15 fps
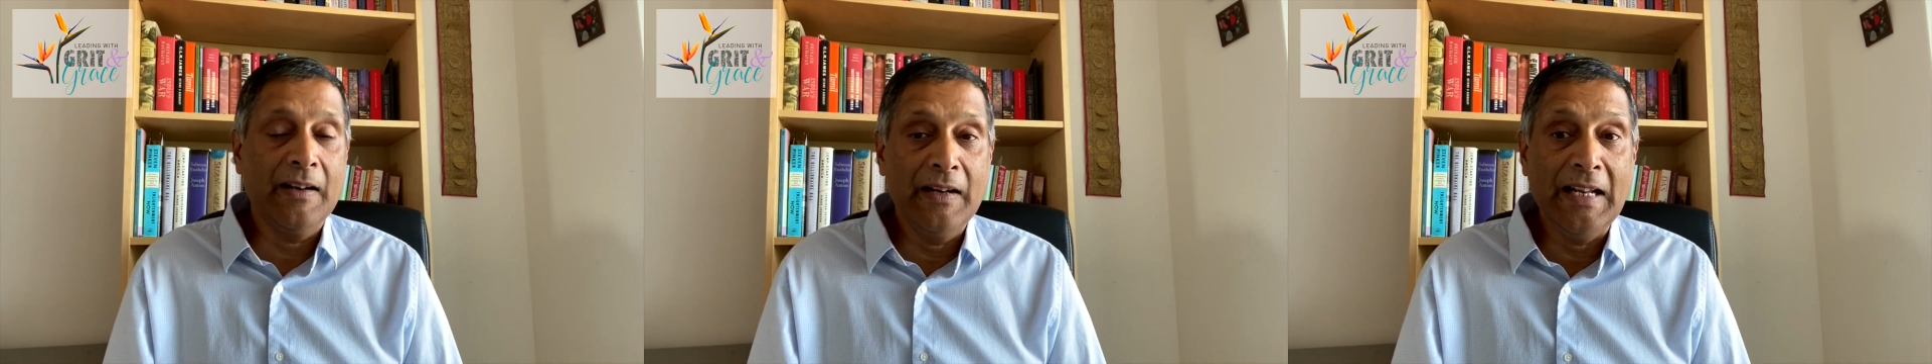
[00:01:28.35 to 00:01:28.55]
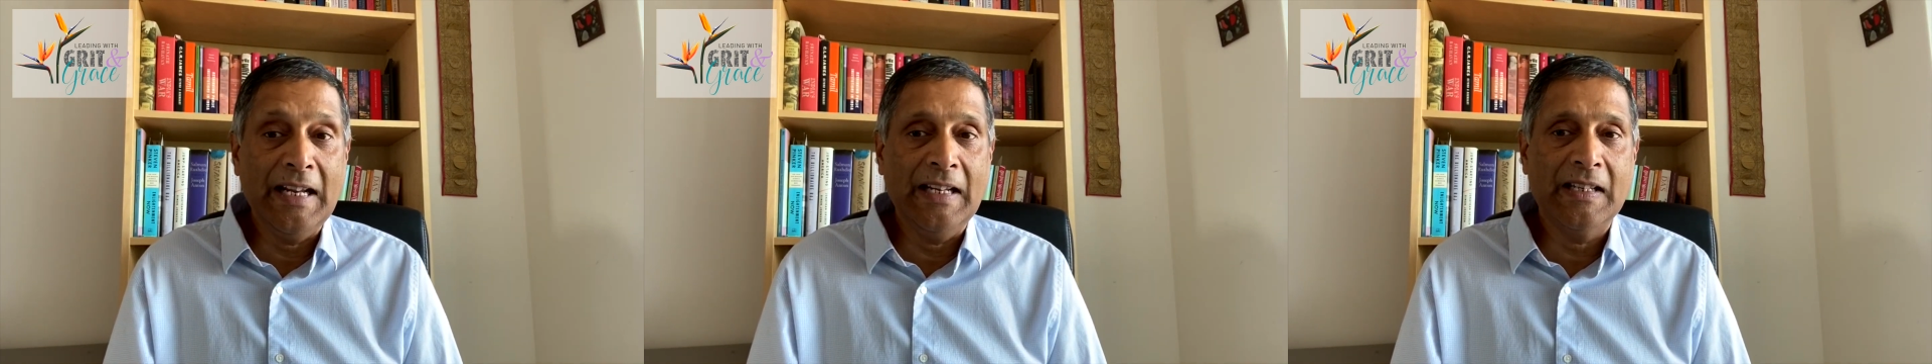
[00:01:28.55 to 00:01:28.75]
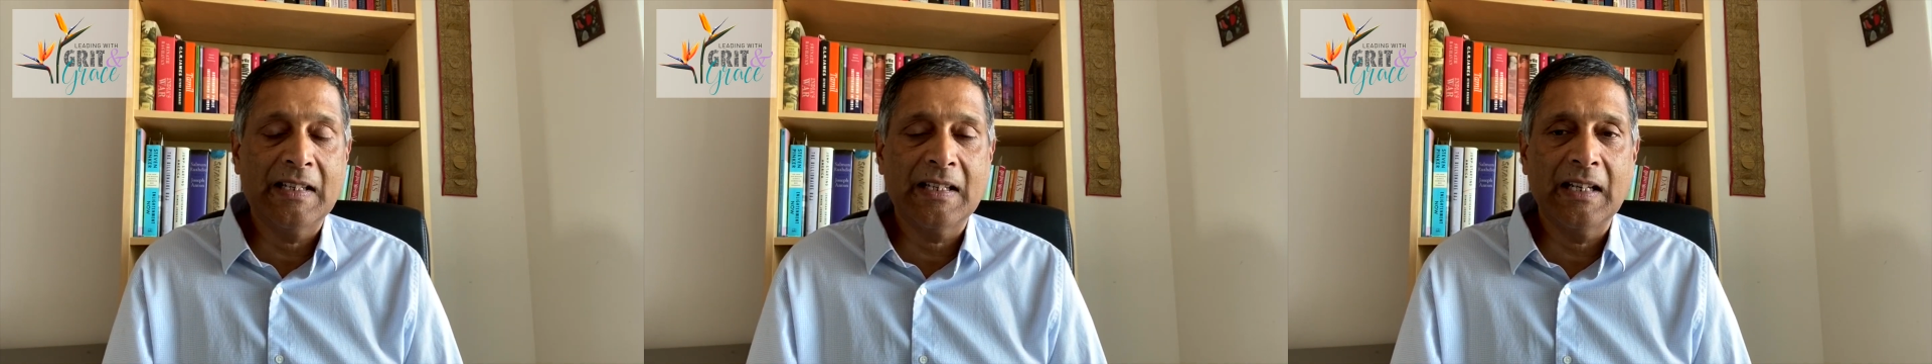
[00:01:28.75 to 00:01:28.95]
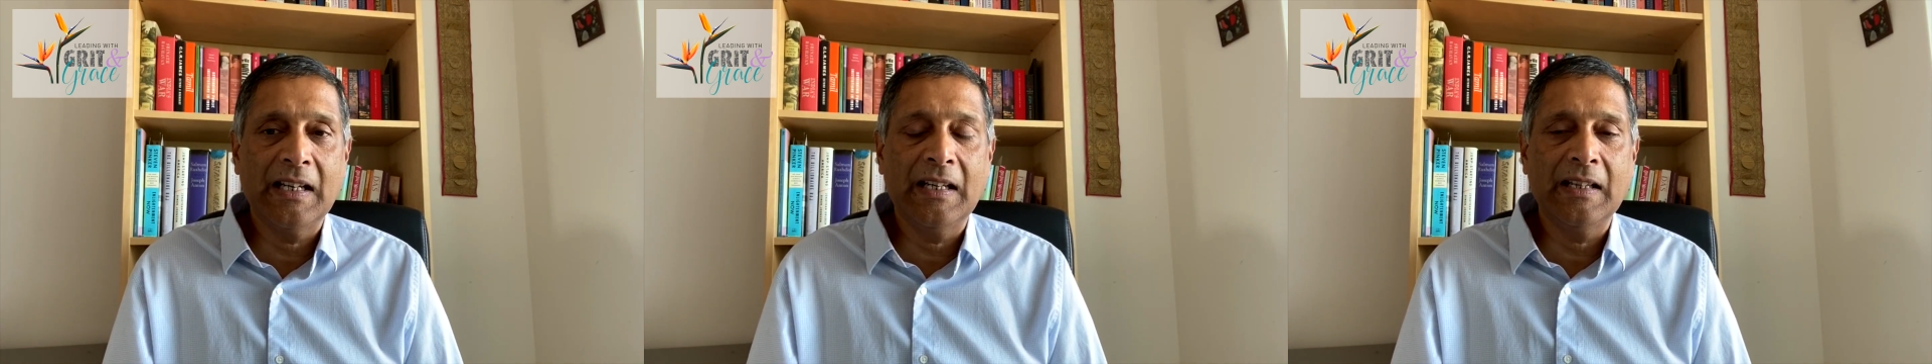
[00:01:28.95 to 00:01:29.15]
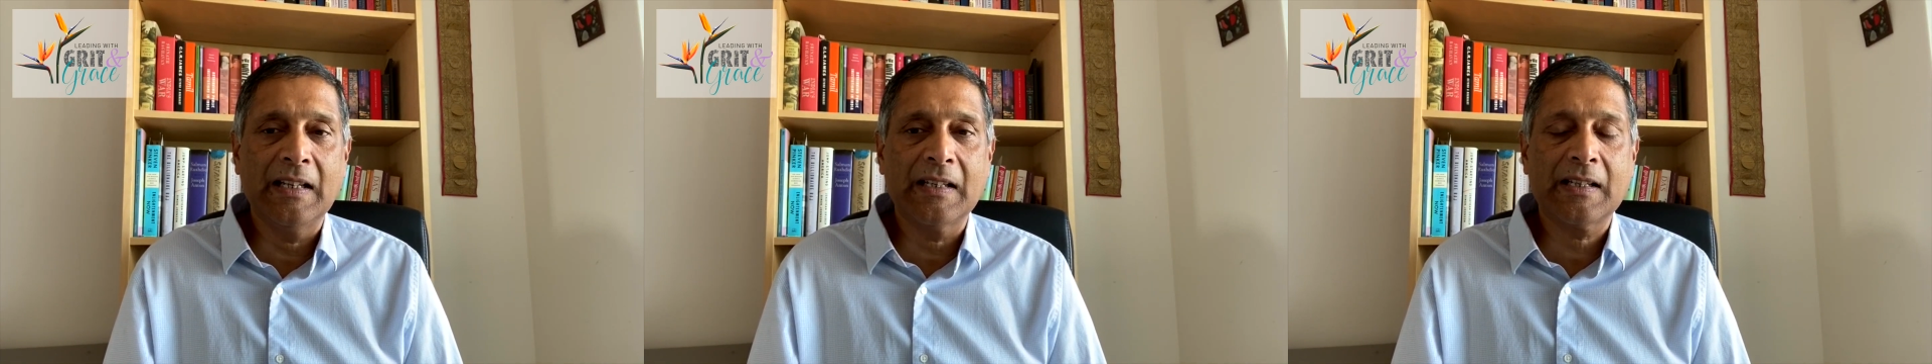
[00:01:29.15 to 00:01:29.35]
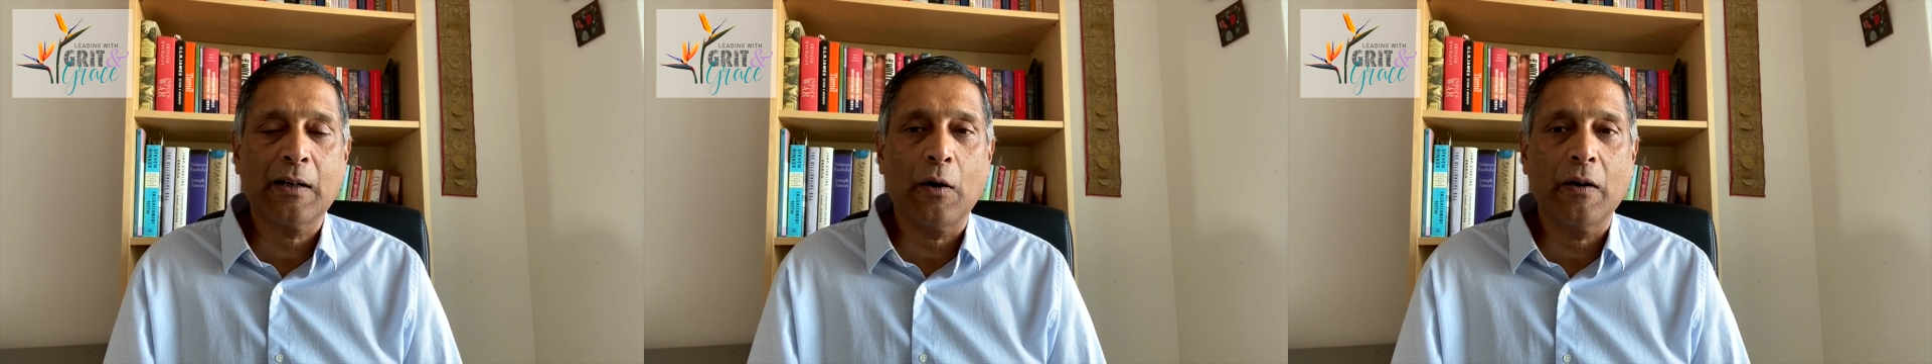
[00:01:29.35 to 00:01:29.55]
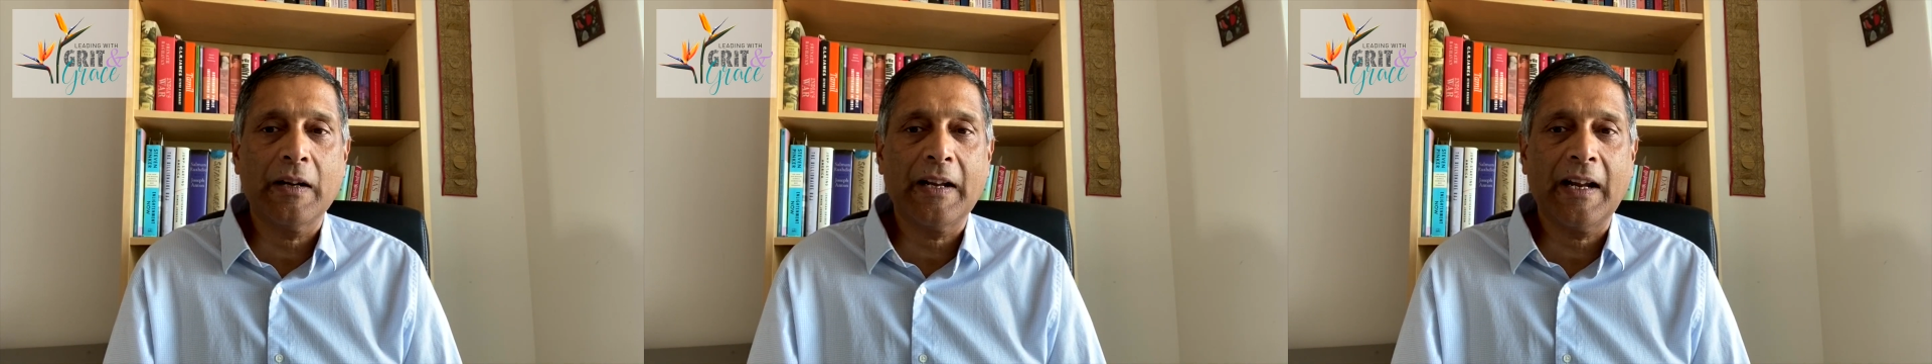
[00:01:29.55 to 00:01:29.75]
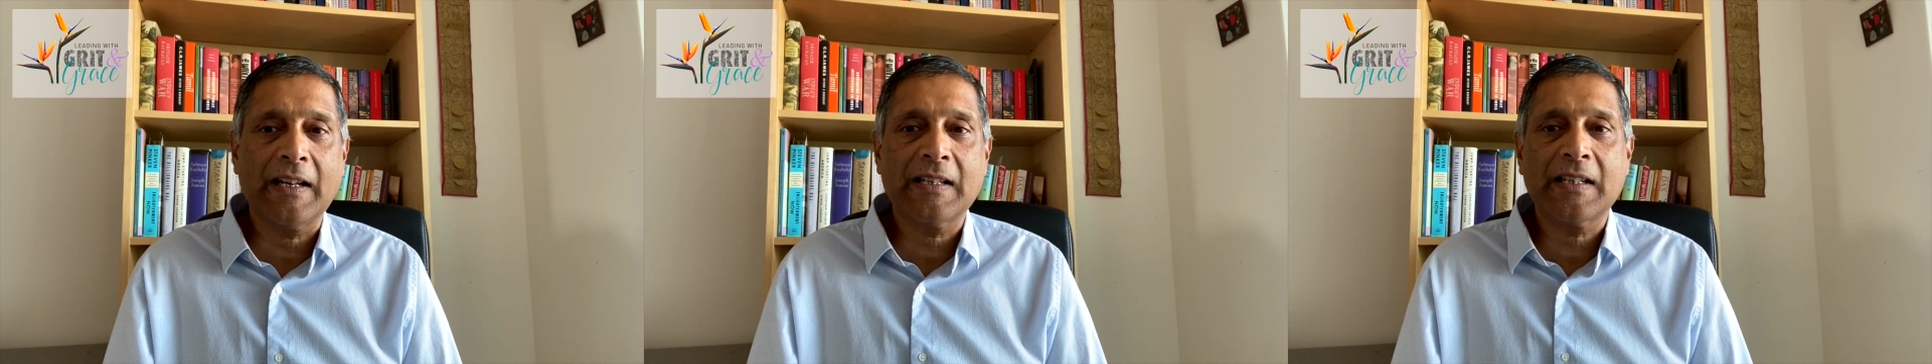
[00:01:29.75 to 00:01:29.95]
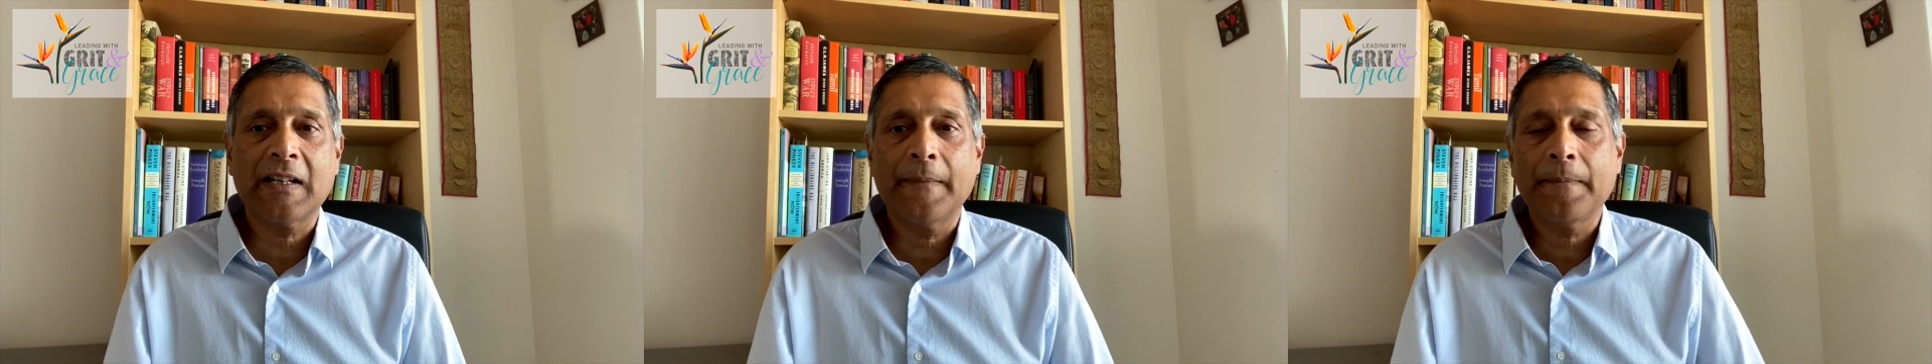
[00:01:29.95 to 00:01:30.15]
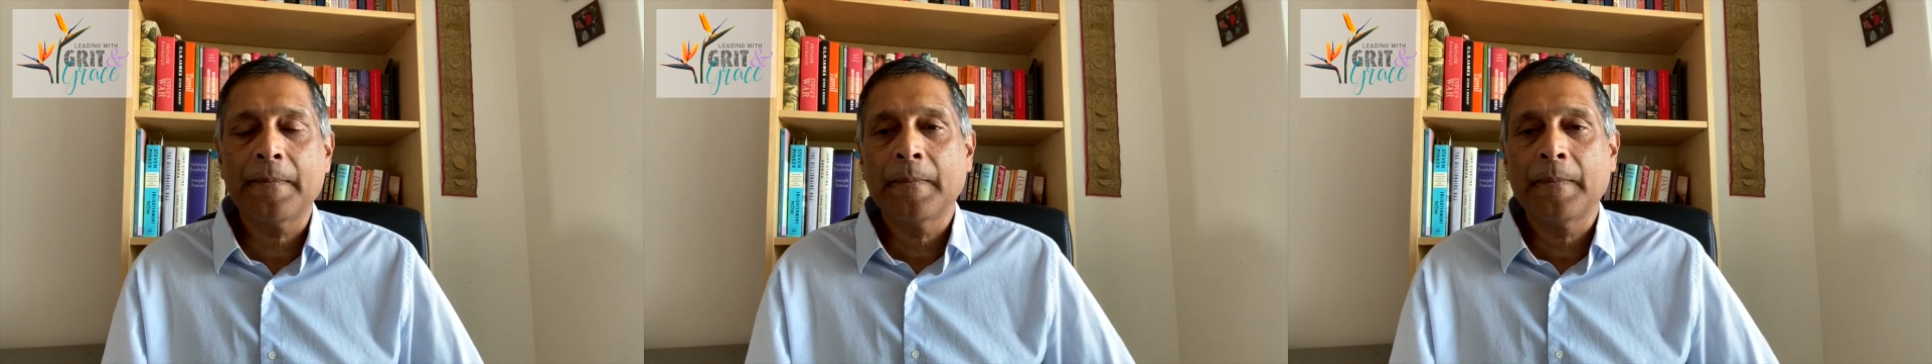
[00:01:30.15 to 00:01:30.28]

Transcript: needs in this context.